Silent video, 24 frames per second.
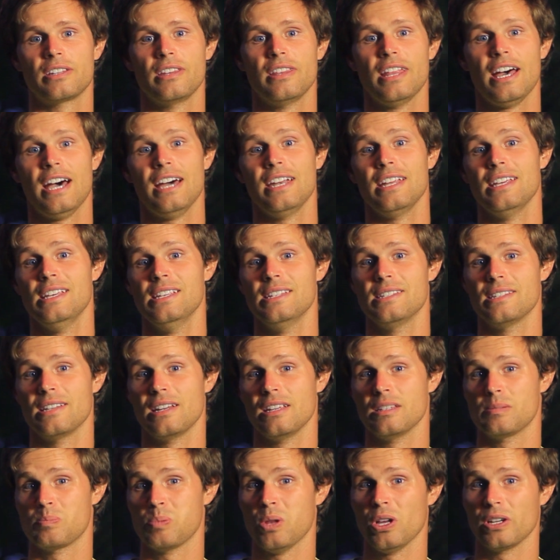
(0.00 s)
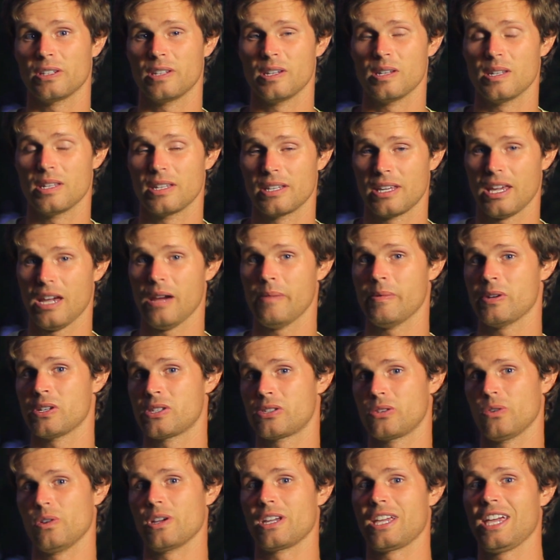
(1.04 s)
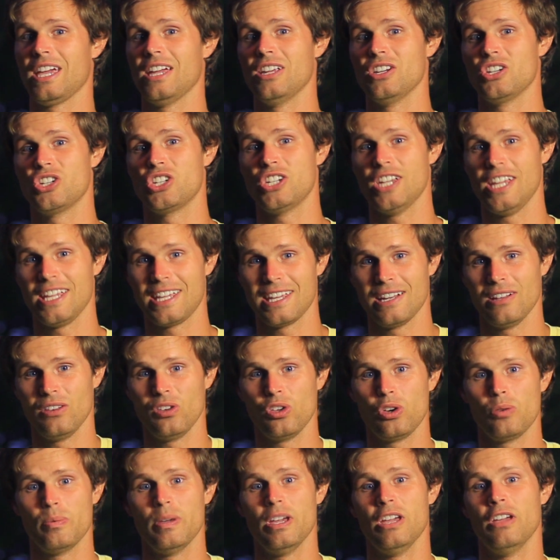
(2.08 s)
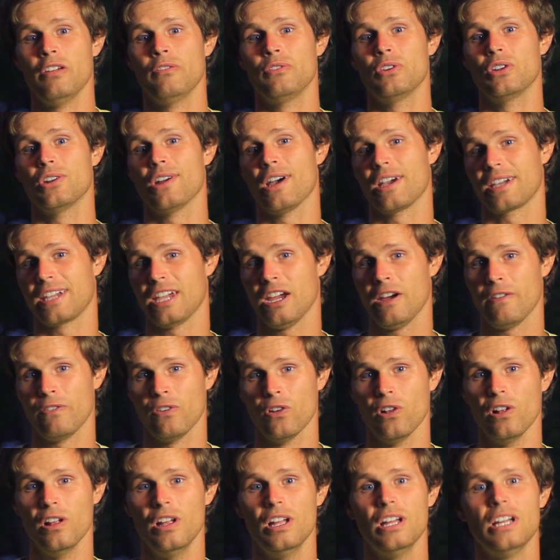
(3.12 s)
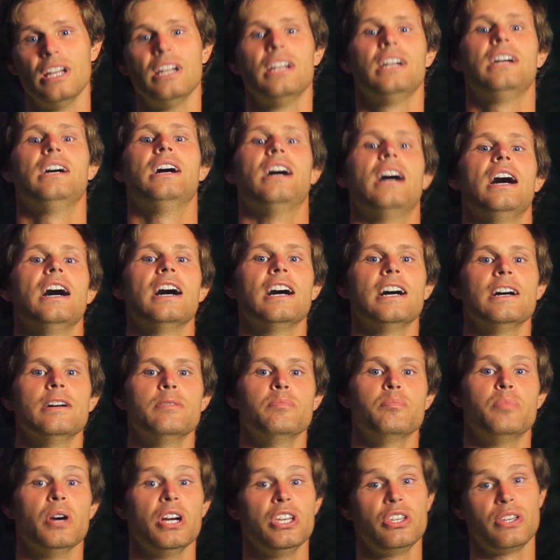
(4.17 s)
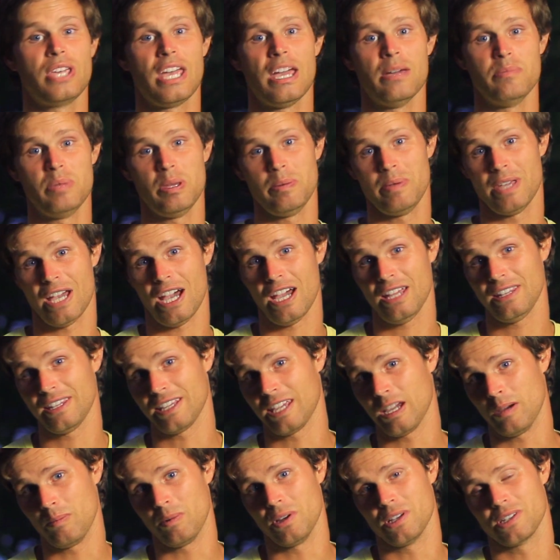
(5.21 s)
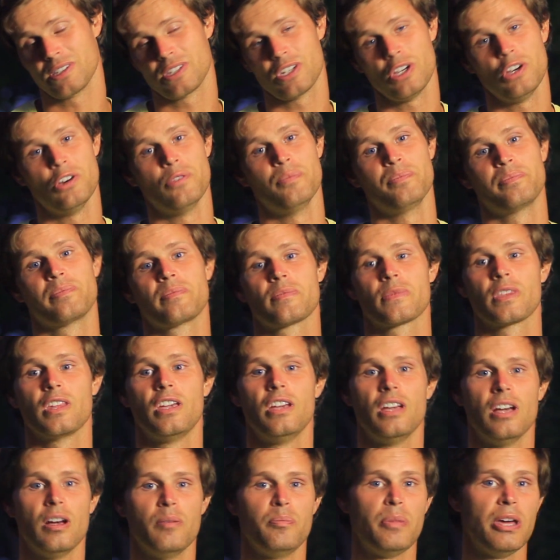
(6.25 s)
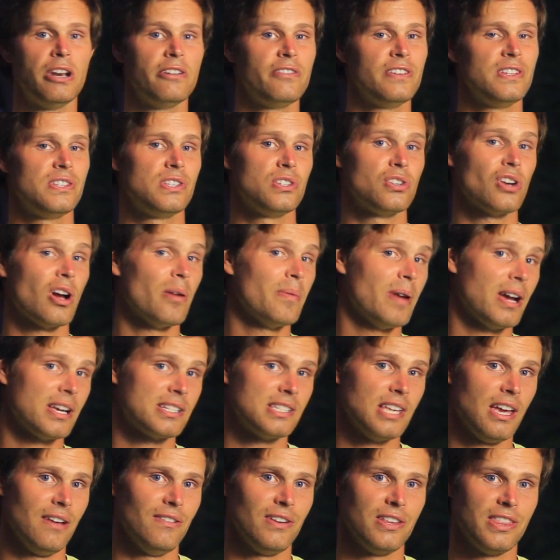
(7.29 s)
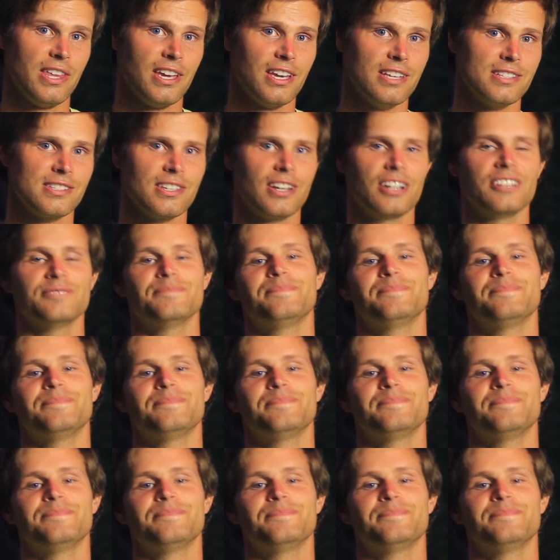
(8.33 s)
that is it is plugged into the camera, so it can shake it a little bit if you're not careful. But you can be behind the camera. So benefits and drawbacks to everything, isn't there?